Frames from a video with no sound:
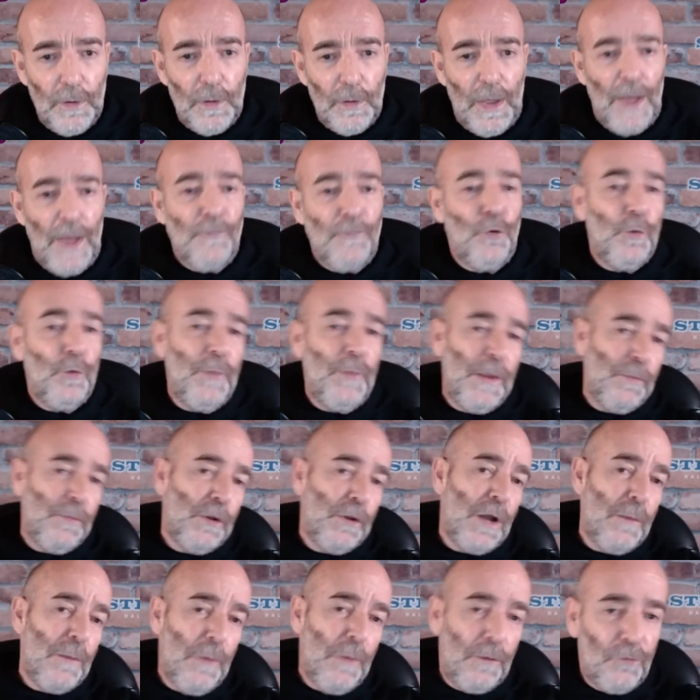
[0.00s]
I've heard people
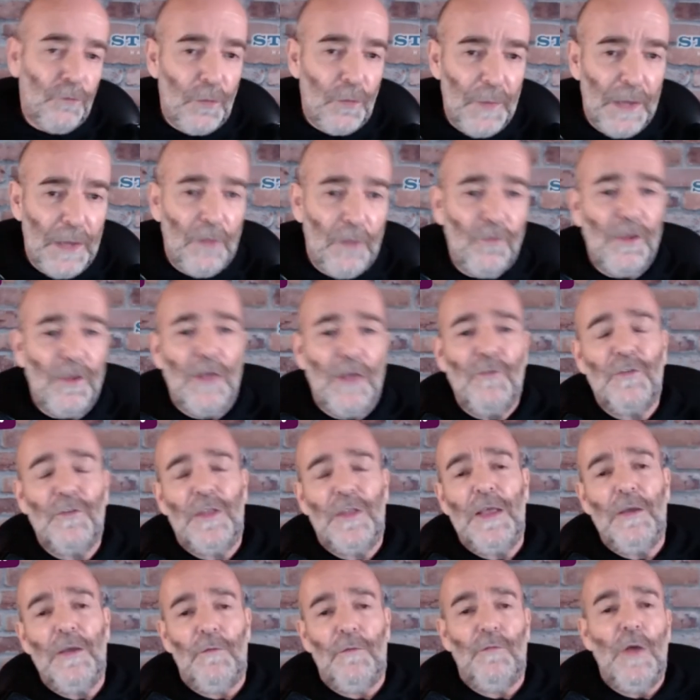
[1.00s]
come up to me and say,
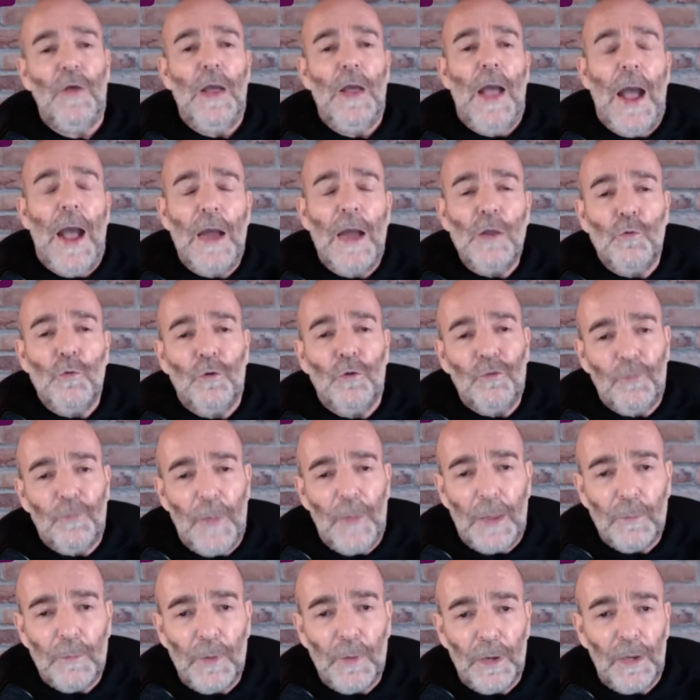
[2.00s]
Steve, how do you
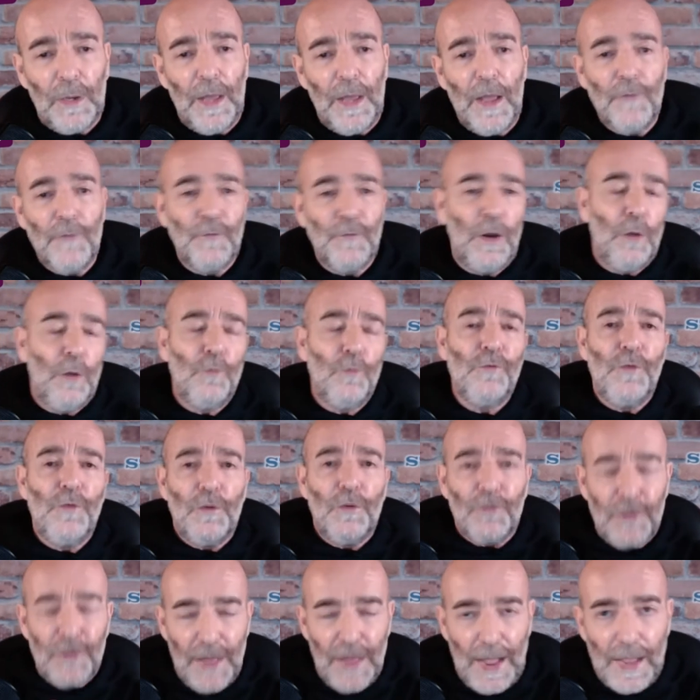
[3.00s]
expect me to laugh when I was
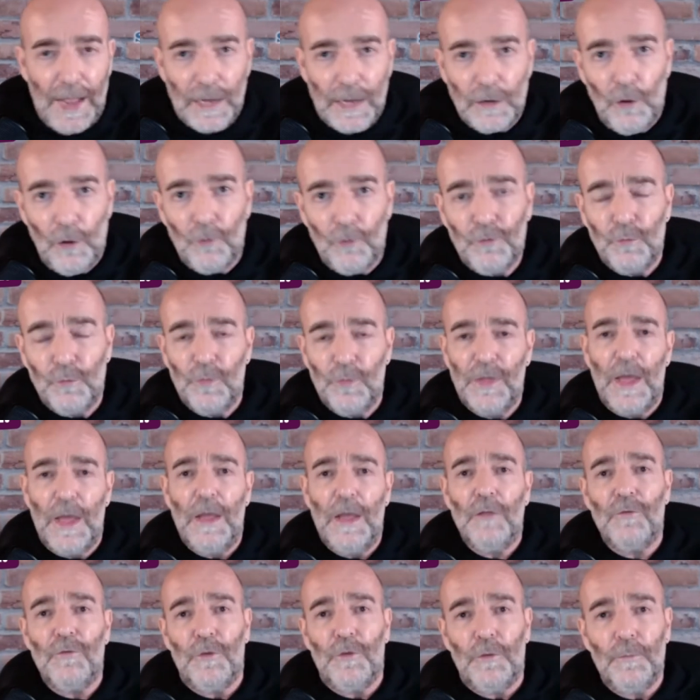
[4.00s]
just diagnosed with
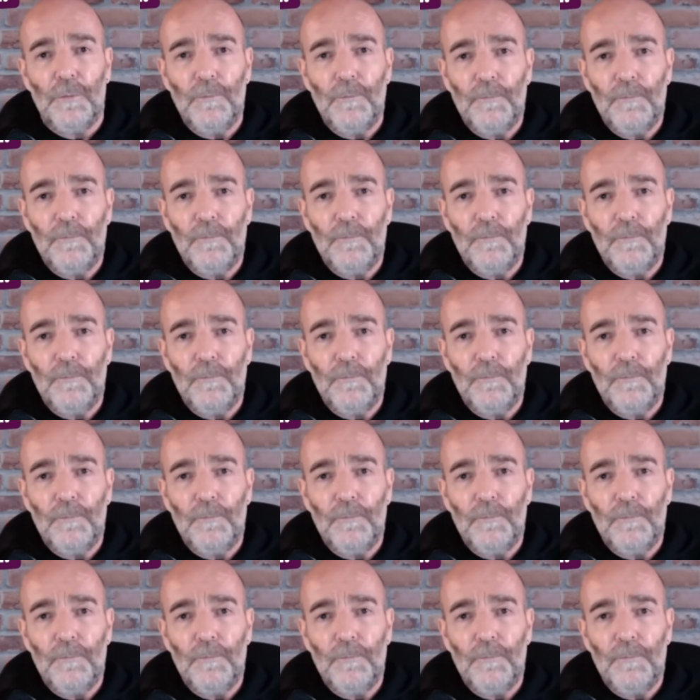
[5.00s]
cancer?